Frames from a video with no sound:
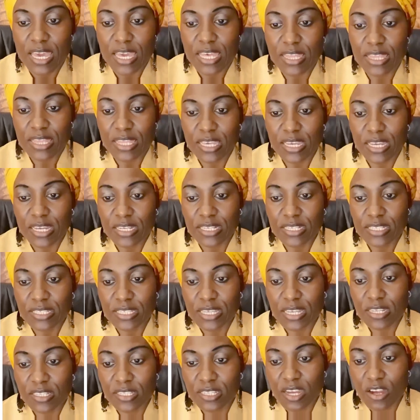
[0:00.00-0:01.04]
in the
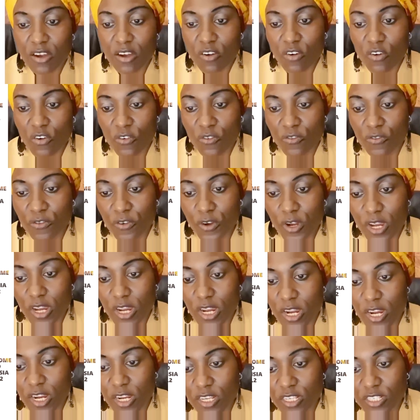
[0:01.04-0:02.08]
Center of
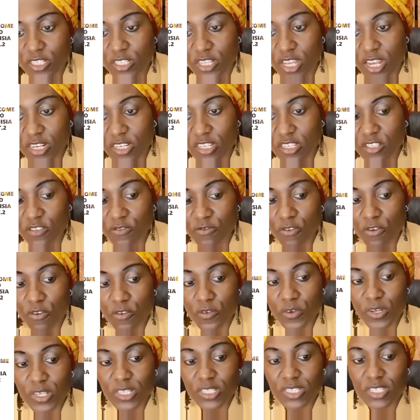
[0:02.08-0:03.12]
uh, studies for
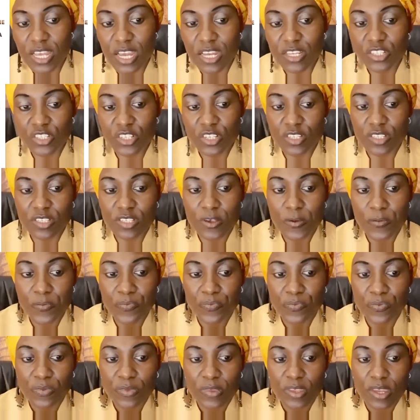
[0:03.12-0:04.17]
researchers
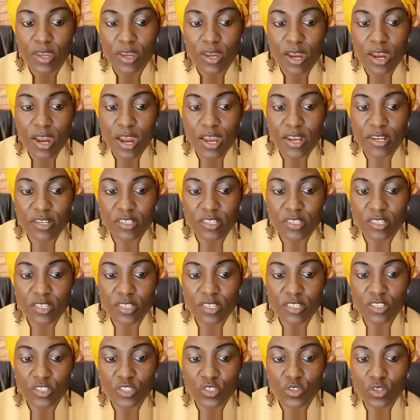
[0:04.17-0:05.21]
and
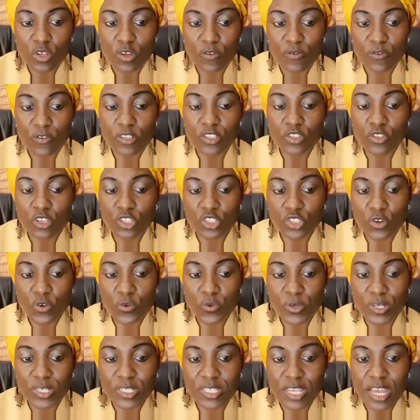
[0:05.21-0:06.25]
for social
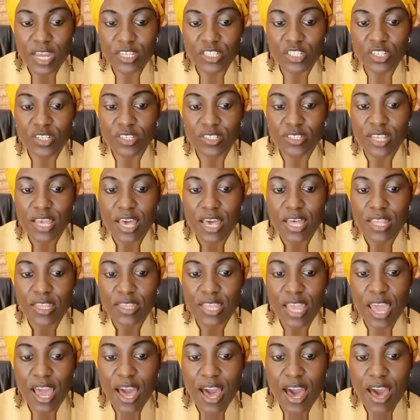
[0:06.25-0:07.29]
researches.
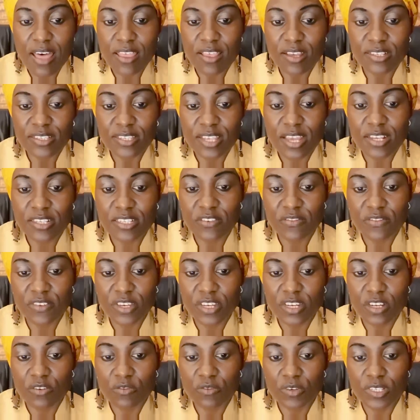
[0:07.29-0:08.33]
There are other
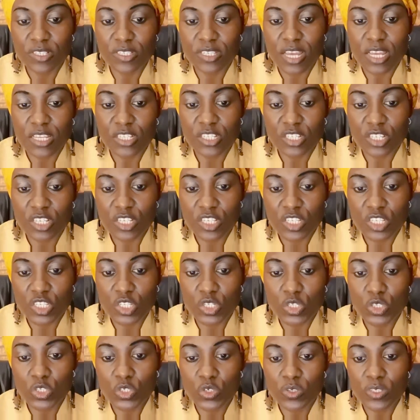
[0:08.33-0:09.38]
scientific research
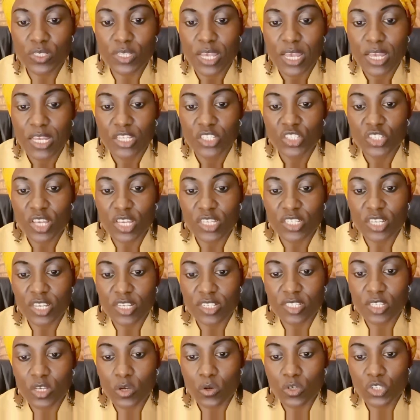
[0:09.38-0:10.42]
institutions such
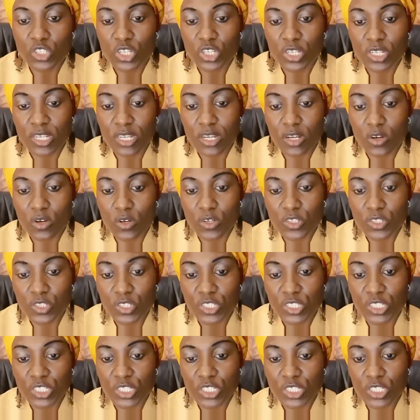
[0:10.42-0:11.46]
as the Ocean,
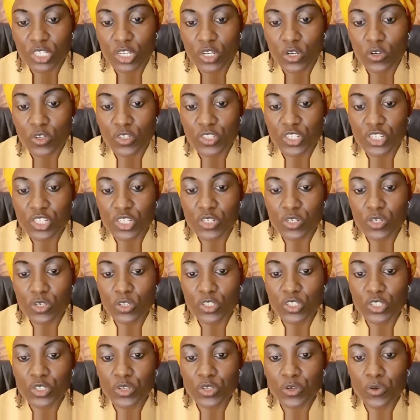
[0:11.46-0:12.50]
Oce, Oce,
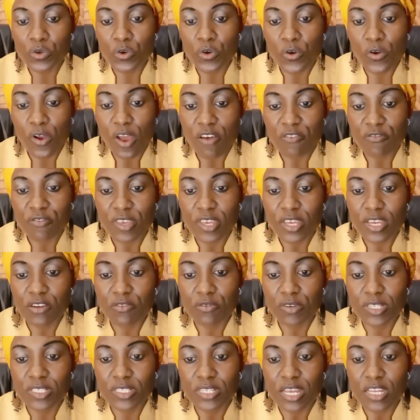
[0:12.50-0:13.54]
Oceanographic
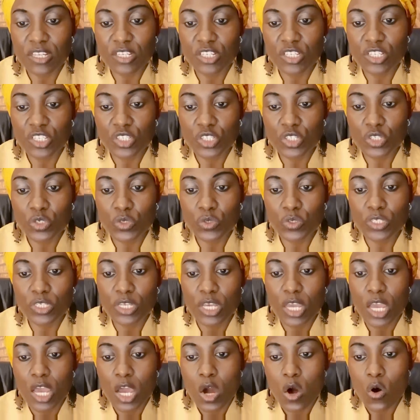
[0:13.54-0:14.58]
Research Institute
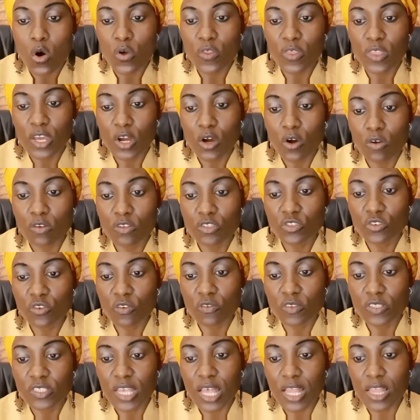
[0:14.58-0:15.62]
on the coast
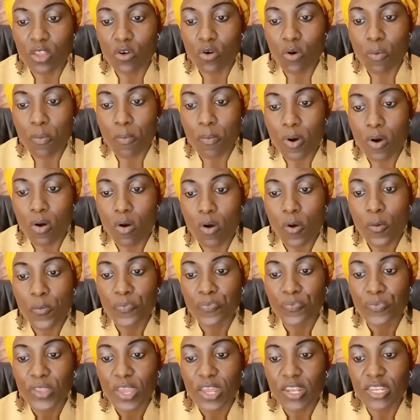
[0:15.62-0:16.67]
of Salammbo
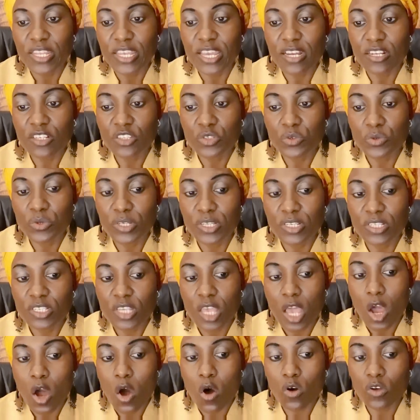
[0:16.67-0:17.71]
near
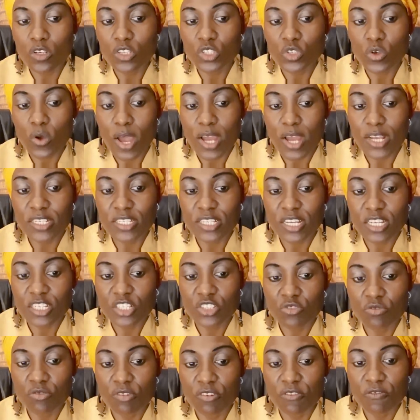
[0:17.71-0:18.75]
Tunis. Also
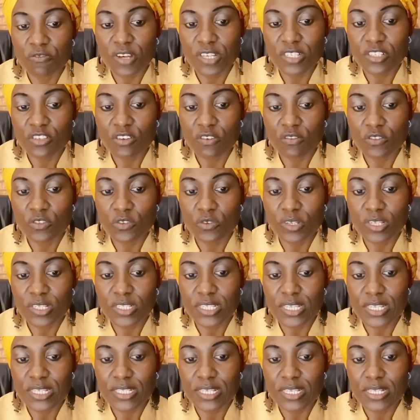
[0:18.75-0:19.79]
attached to the University of
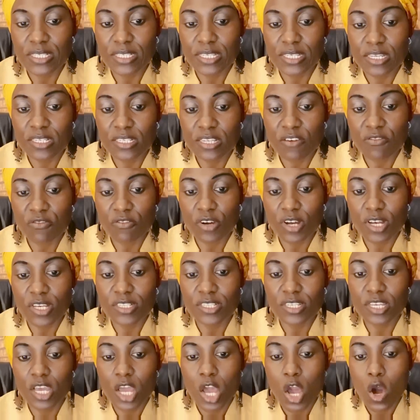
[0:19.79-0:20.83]
Tunis is a center
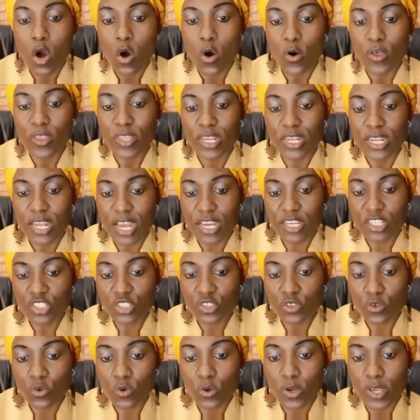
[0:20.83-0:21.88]
focusing on the
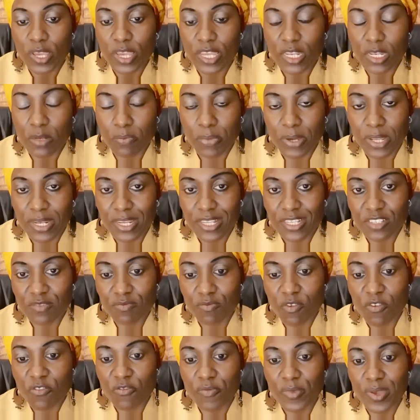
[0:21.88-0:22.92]
national independence
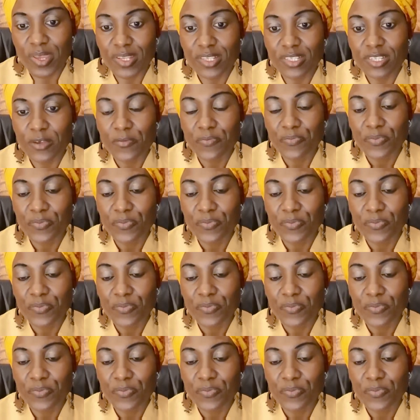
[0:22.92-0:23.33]
movement.